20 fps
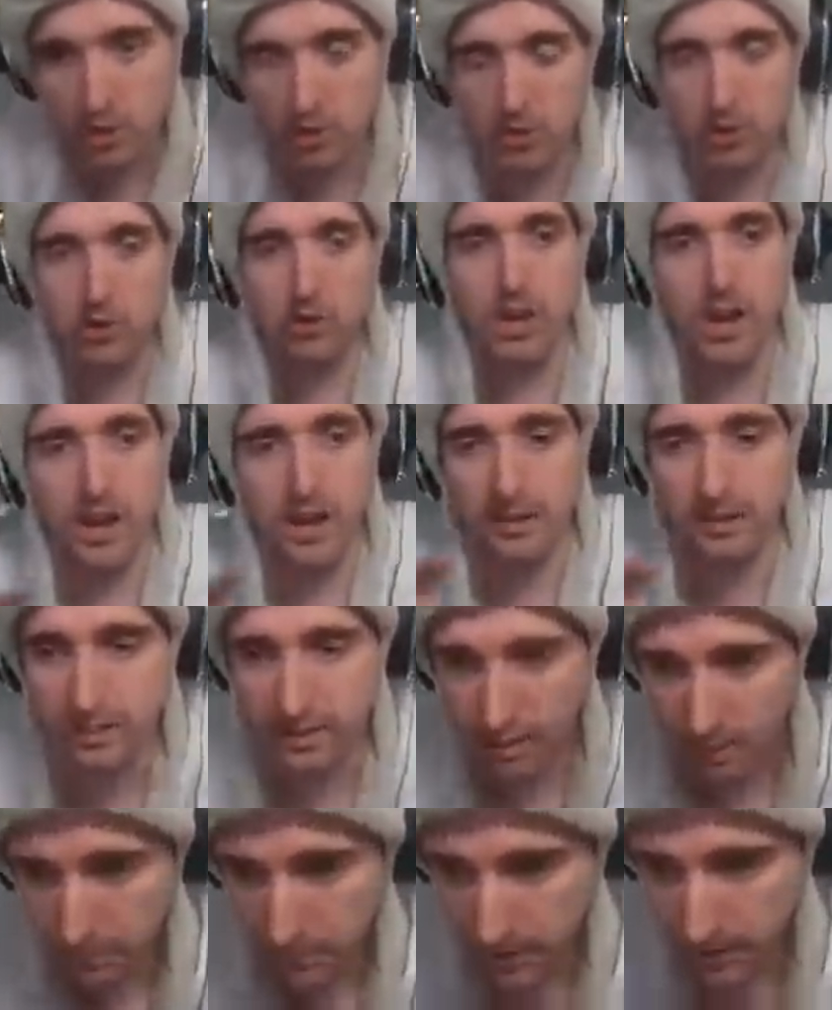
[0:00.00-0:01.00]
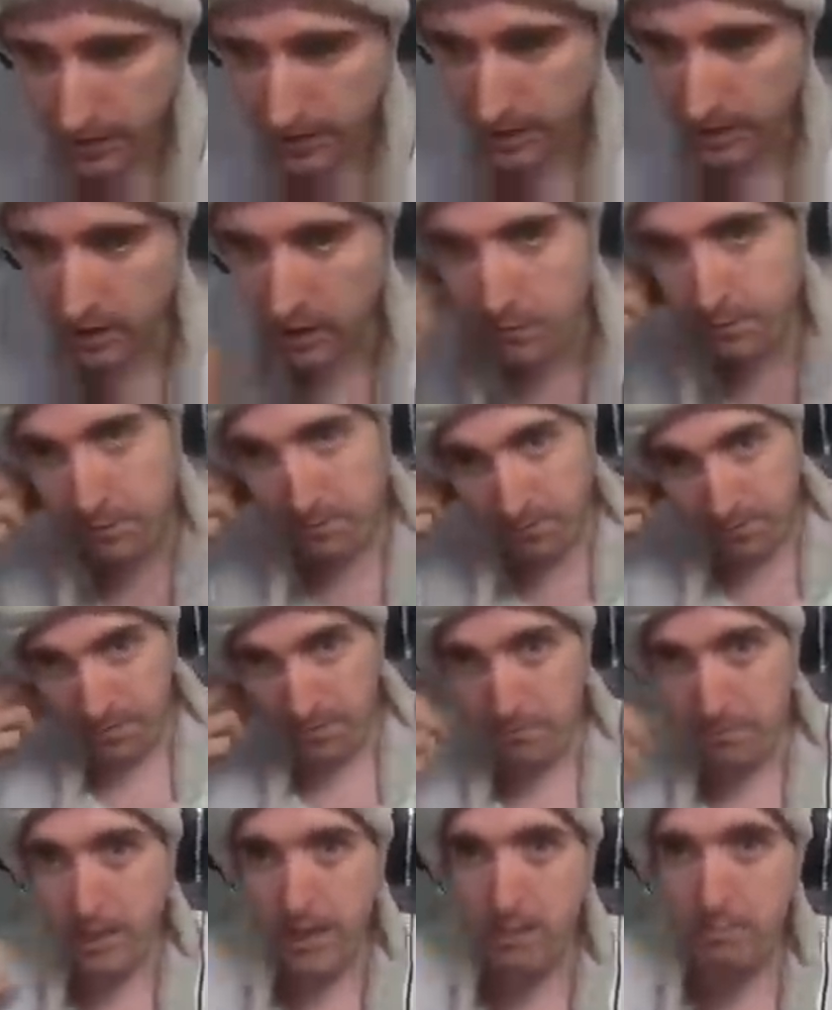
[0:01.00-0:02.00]
you guys something here.
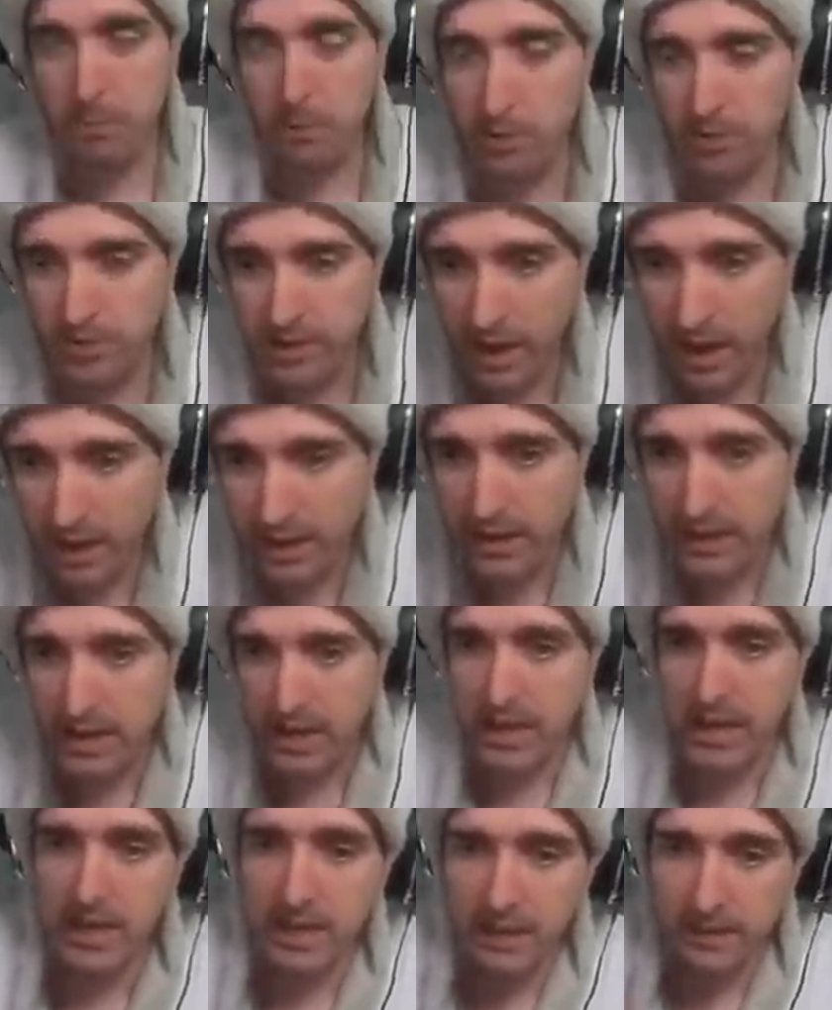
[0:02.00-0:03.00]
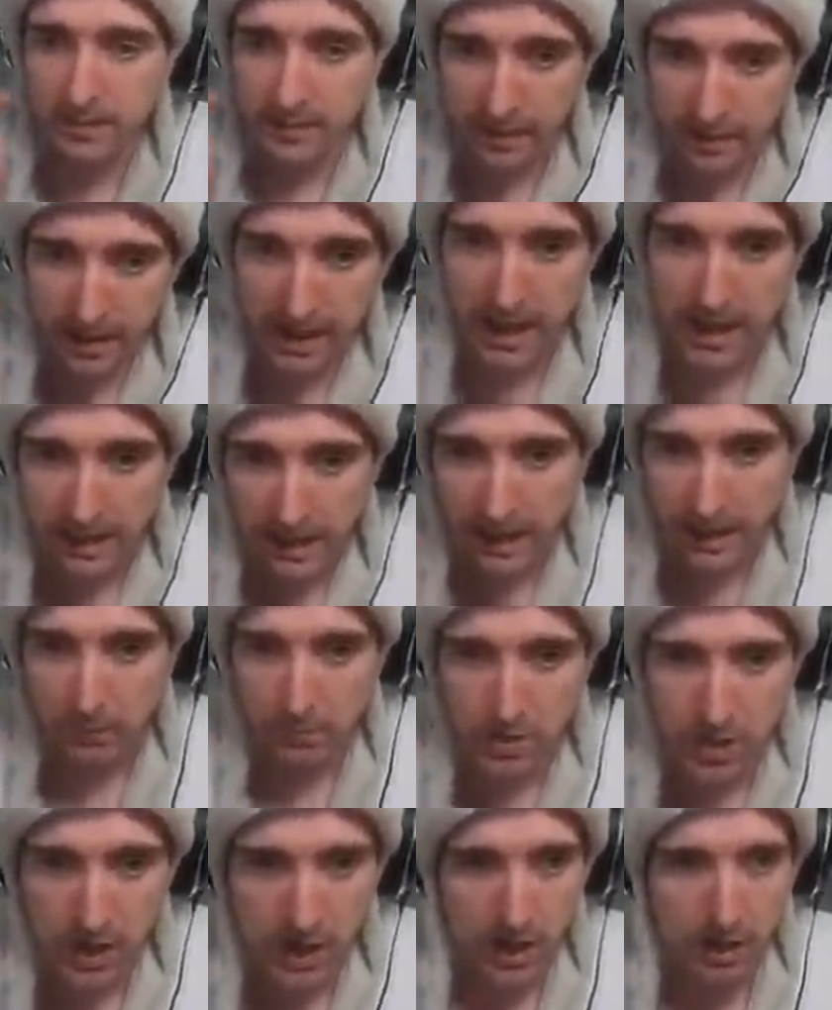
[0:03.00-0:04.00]
People say Yi is a late game
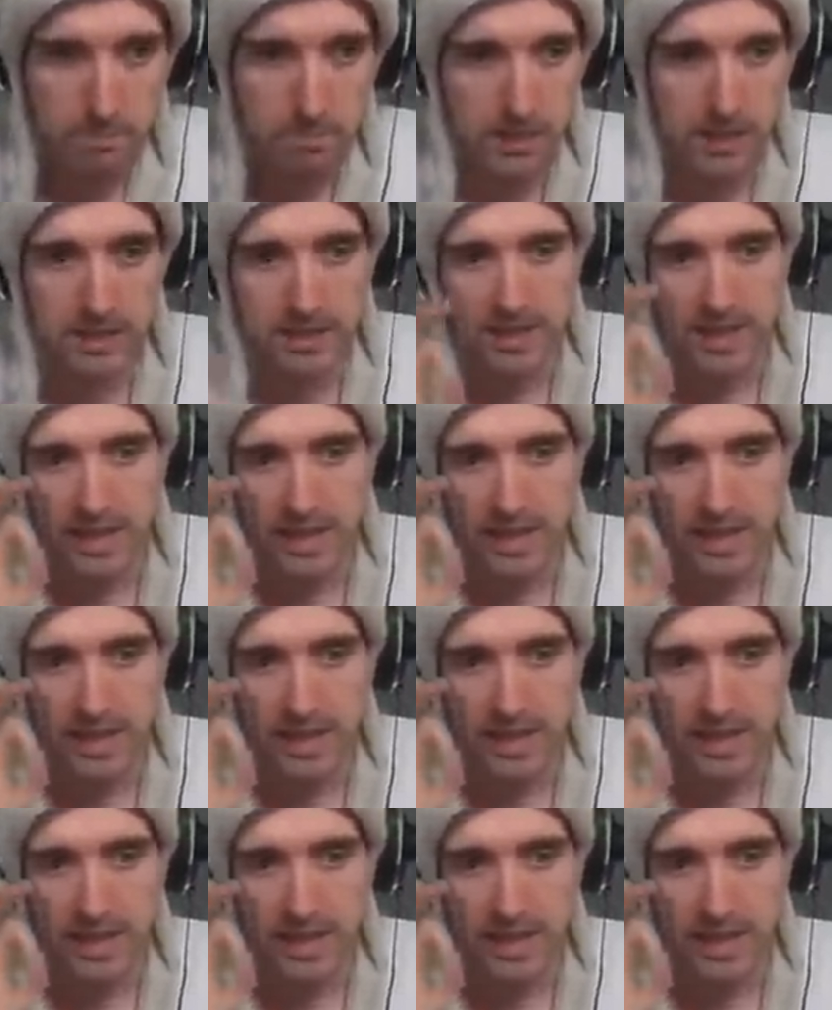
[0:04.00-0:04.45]
champion,